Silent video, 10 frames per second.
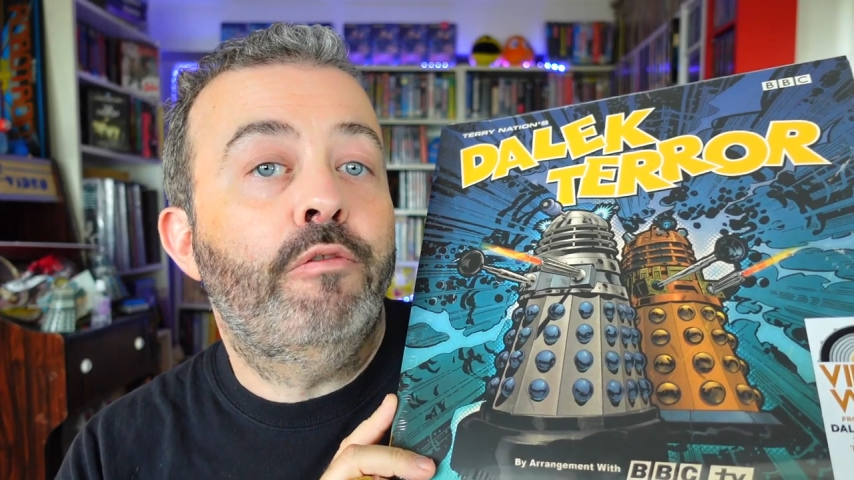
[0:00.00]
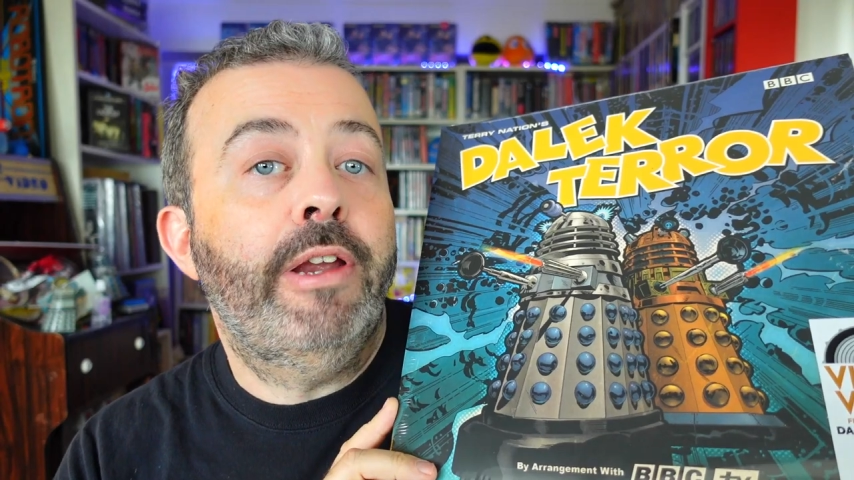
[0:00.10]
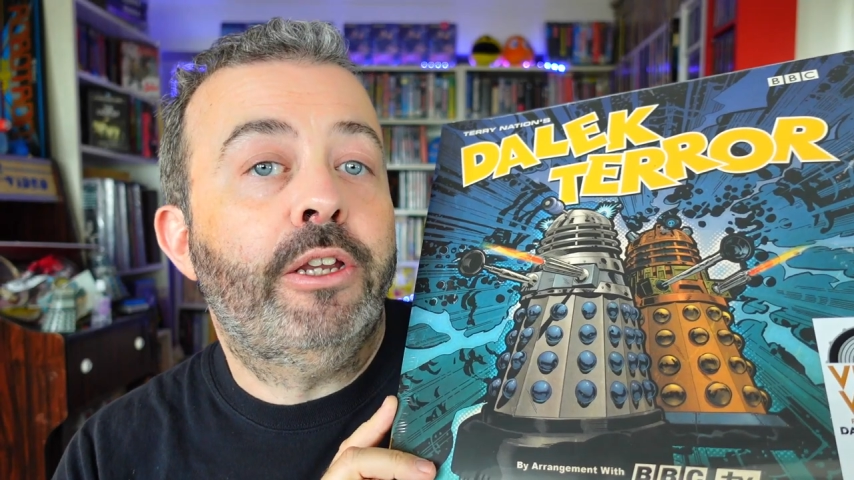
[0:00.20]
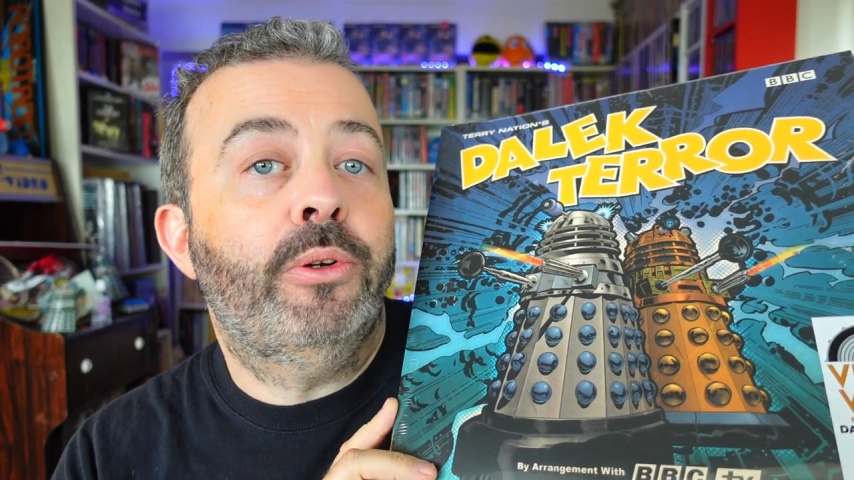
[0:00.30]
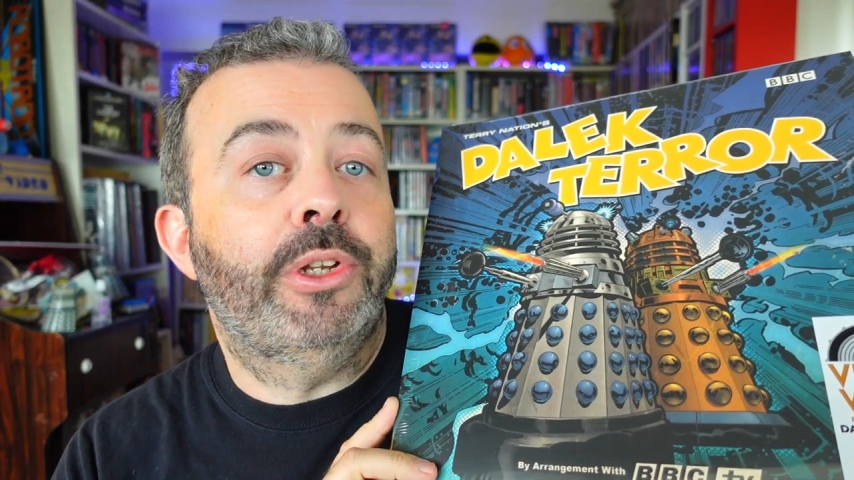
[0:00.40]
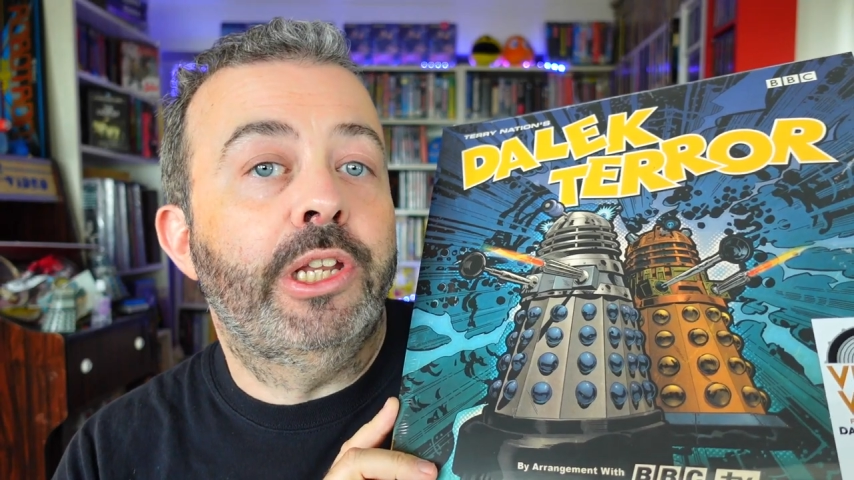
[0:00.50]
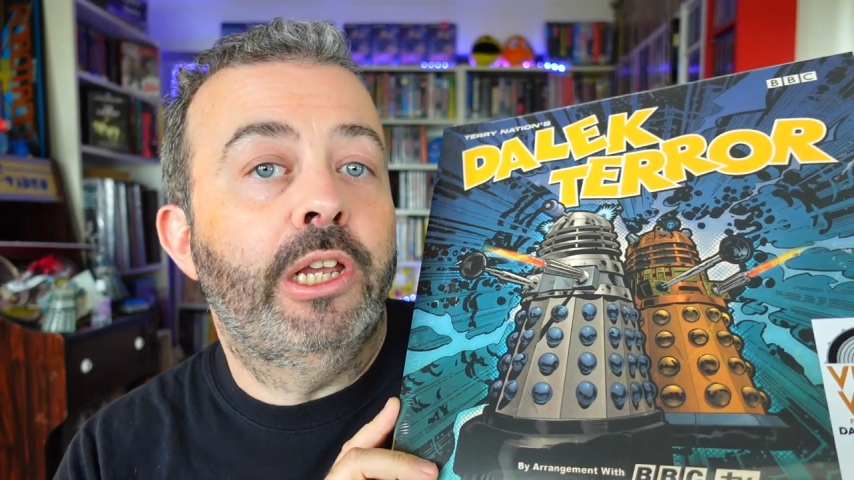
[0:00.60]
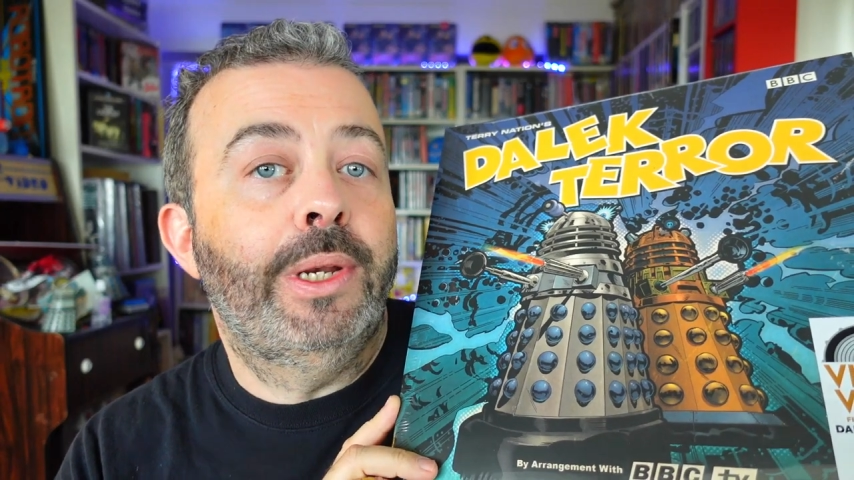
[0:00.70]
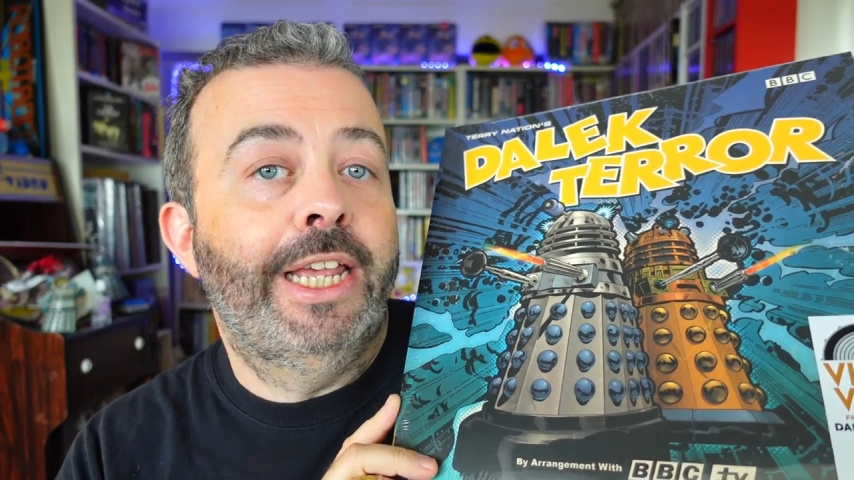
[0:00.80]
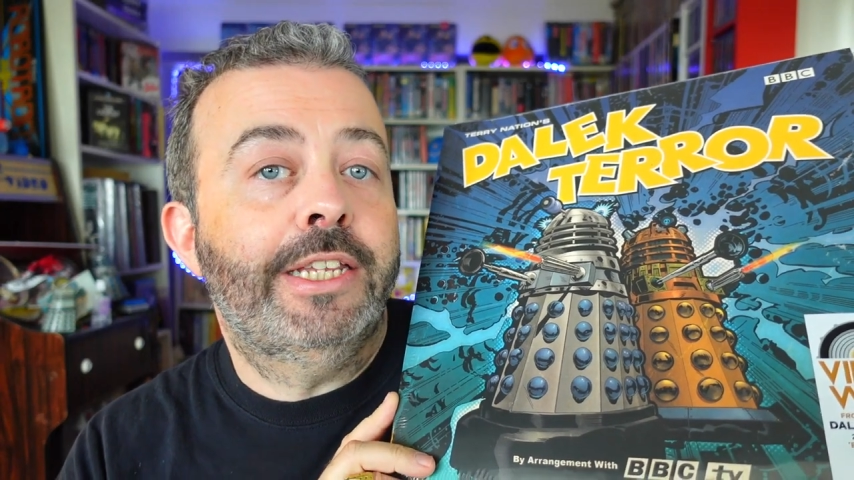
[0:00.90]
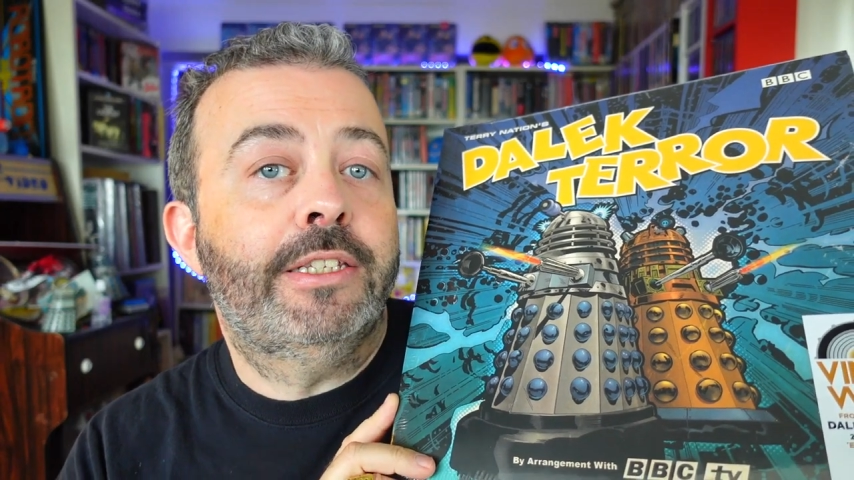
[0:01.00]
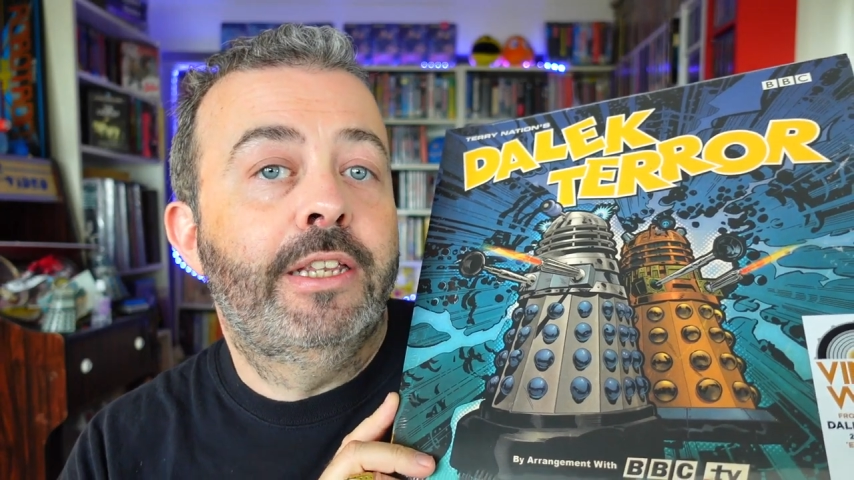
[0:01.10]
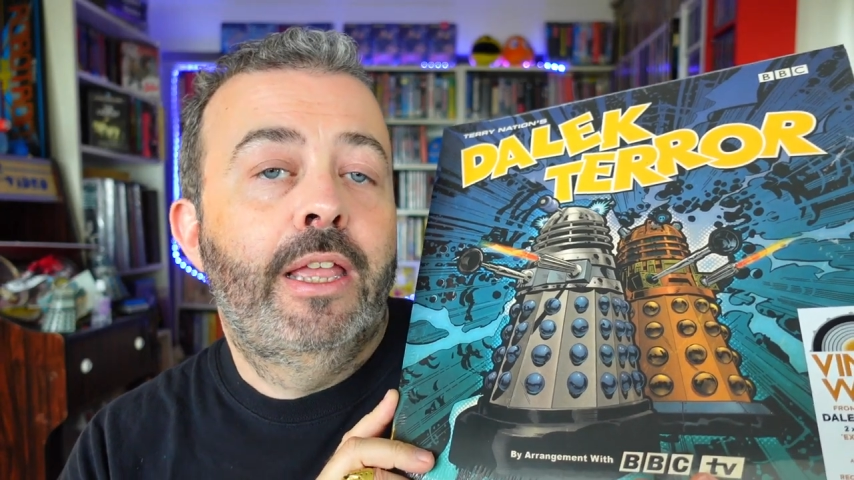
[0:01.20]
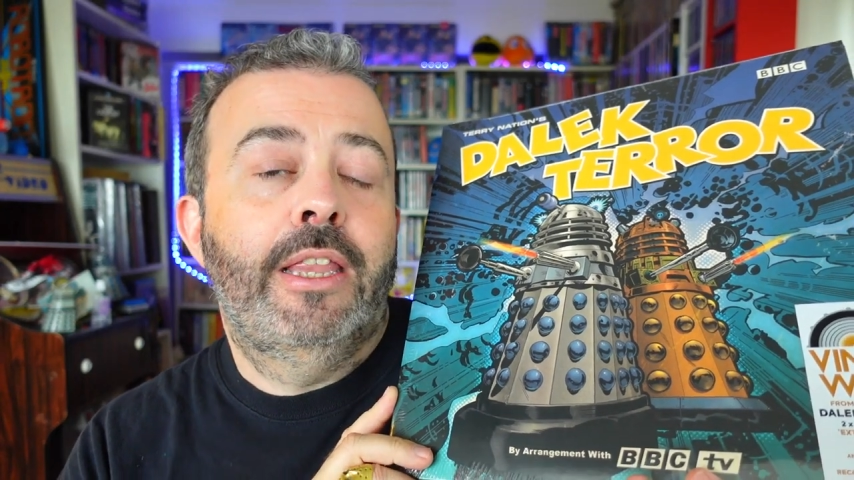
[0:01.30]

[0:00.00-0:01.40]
record no less,